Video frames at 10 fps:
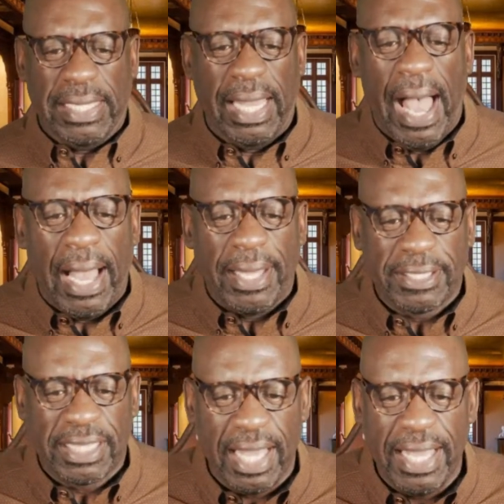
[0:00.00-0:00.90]

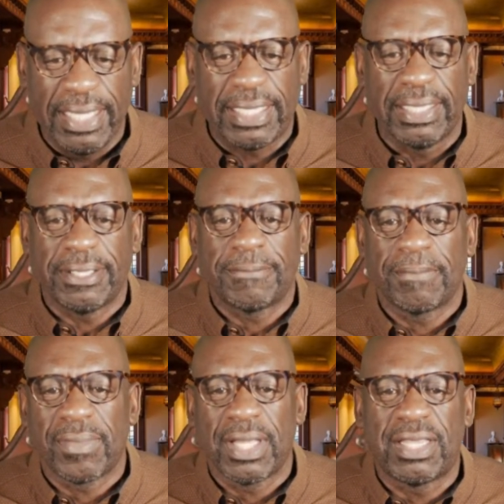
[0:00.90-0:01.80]
Ah, thank you.
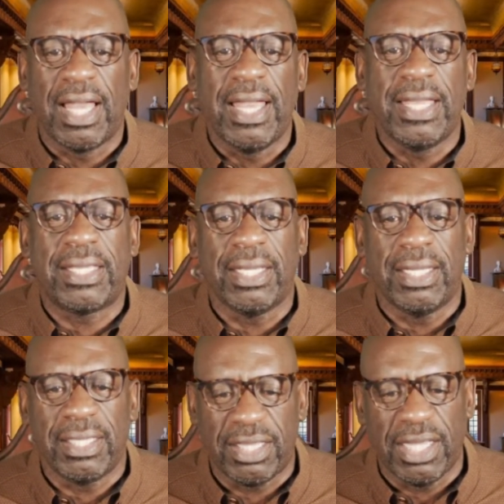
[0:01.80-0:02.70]
Thank you.
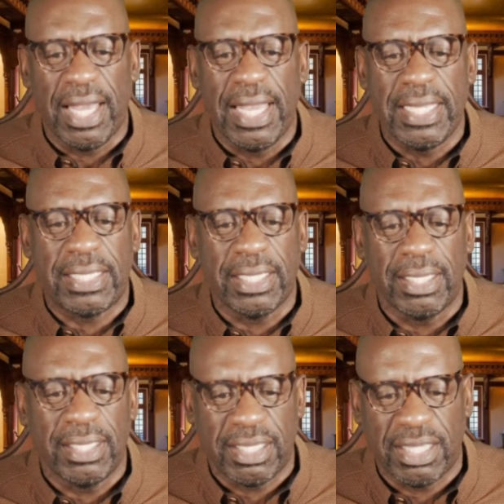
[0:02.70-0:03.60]
Thank you.
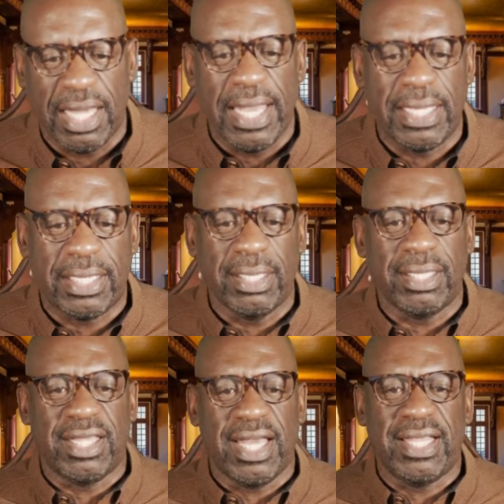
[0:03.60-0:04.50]
Thank you.
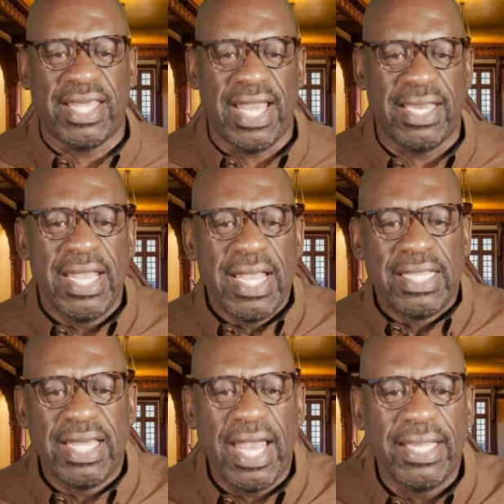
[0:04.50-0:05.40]

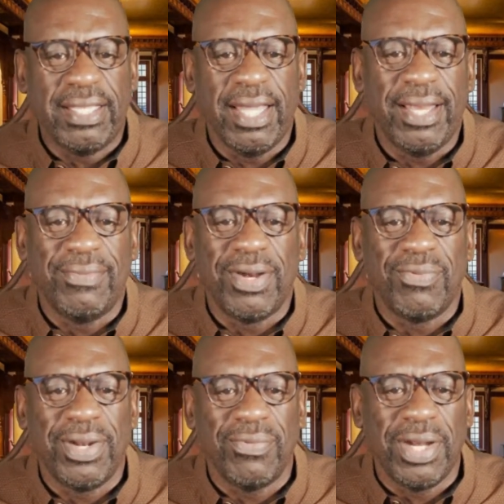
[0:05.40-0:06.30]

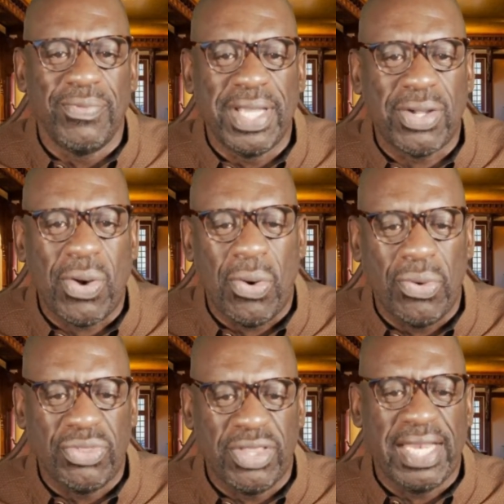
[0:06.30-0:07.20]
What do we
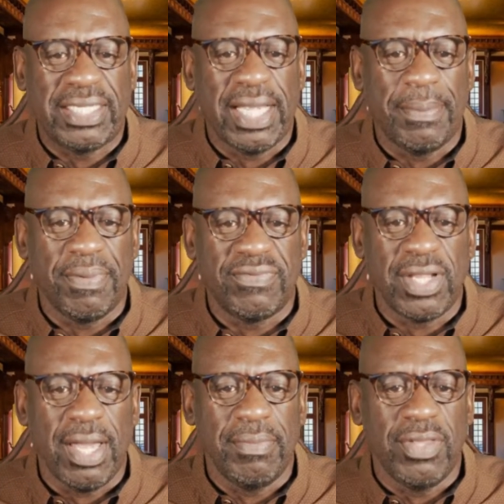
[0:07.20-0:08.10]
call that type of
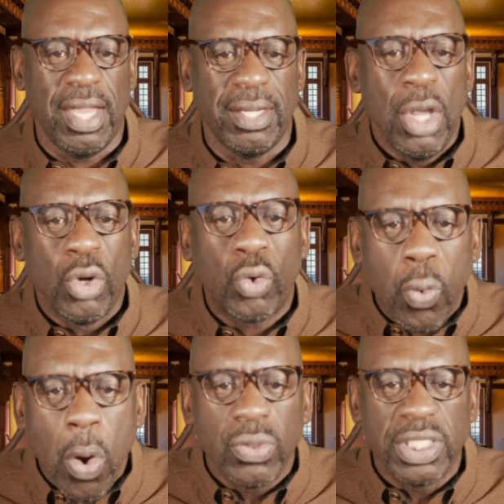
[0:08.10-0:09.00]
time? That
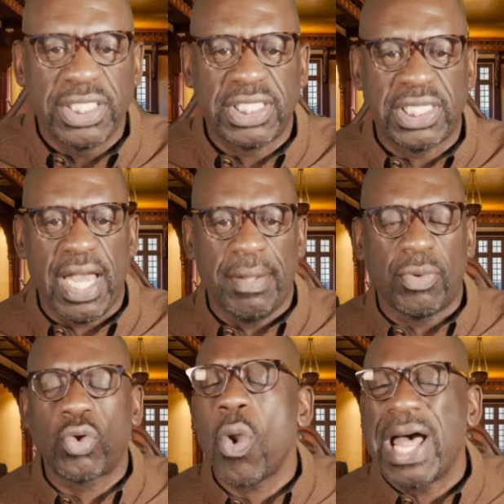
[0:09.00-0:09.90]
Cronus time,
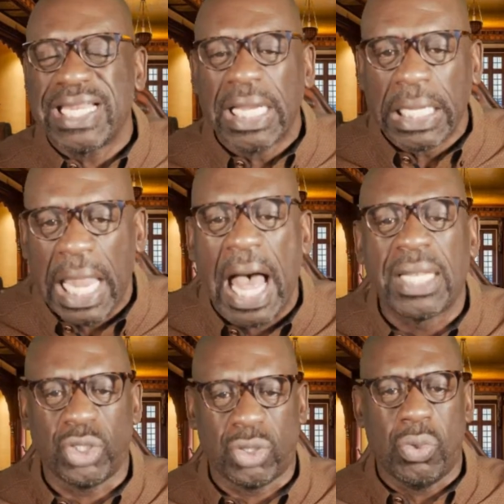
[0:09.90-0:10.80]

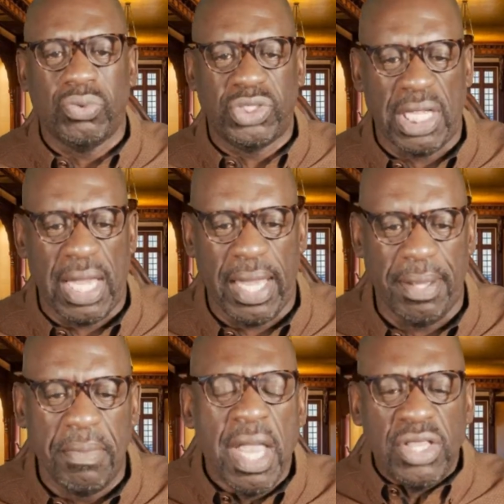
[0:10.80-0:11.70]
chronological
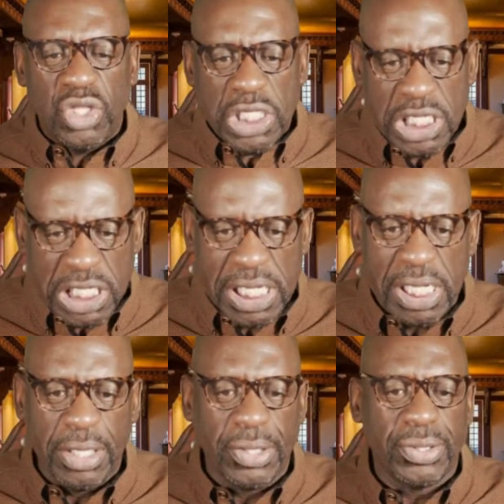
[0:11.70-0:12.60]
time, the
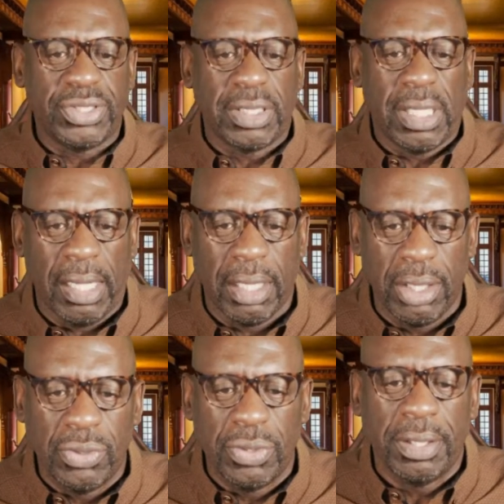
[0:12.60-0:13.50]
years,
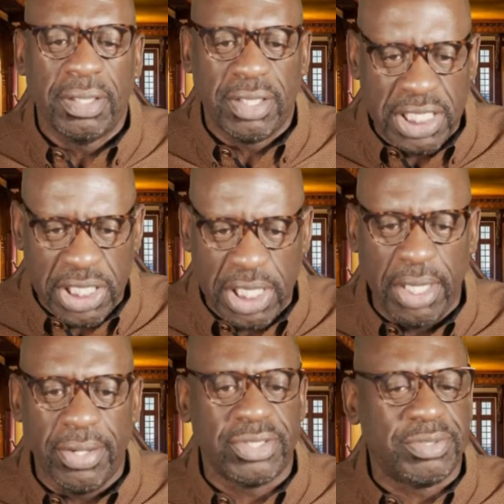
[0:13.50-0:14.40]
hallelujah, the
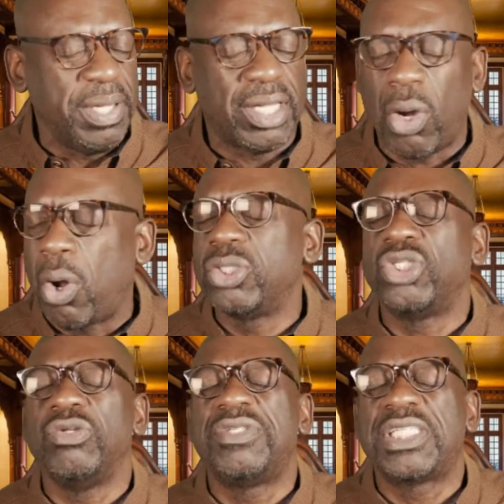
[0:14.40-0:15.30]
years, because
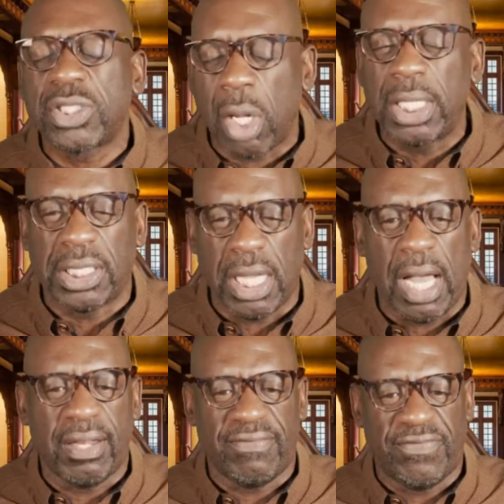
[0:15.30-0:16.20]
you sought
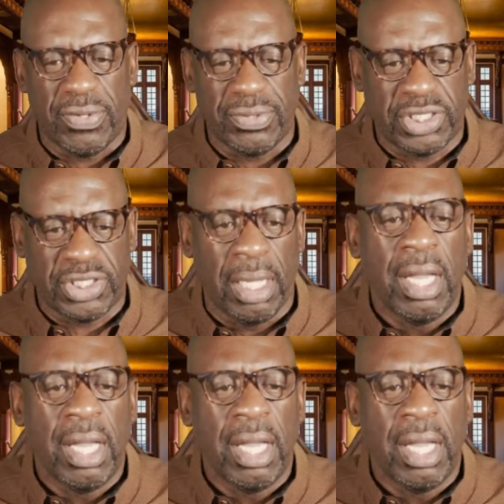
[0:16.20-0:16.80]
God first.